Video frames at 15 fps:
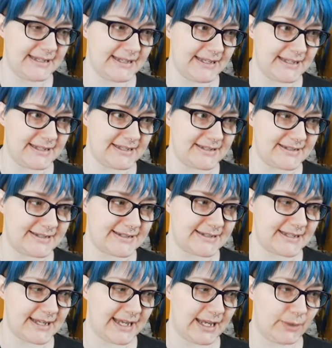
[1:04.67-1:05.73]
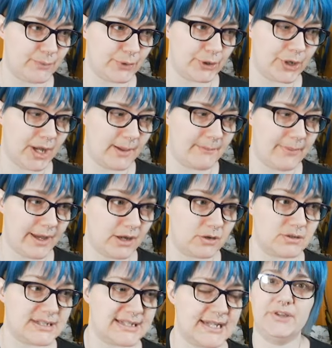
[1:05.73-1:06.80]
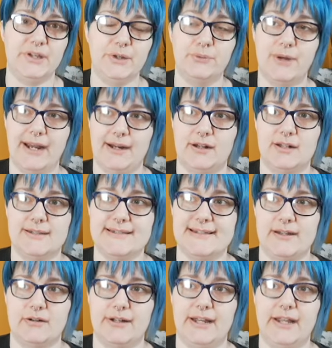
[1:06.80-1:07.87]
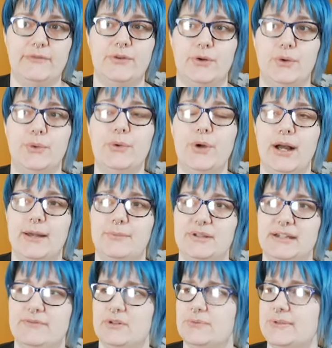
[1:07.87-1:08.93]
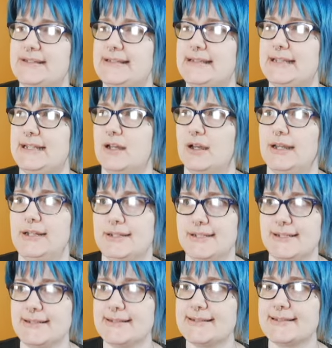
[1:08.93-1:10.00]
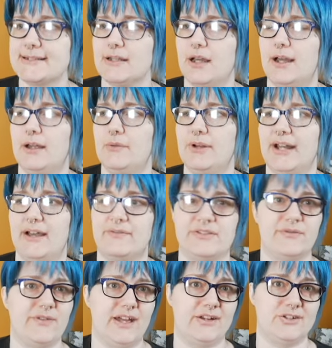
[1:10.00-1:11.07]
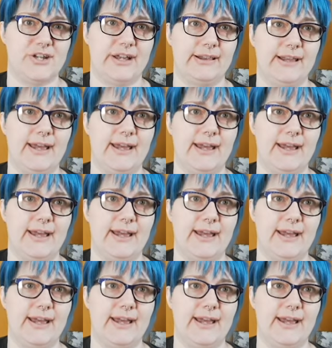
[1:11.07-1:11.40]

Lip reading: is a book about the raid on Sarajevo. I believe it was in the 90s. I would have to fact check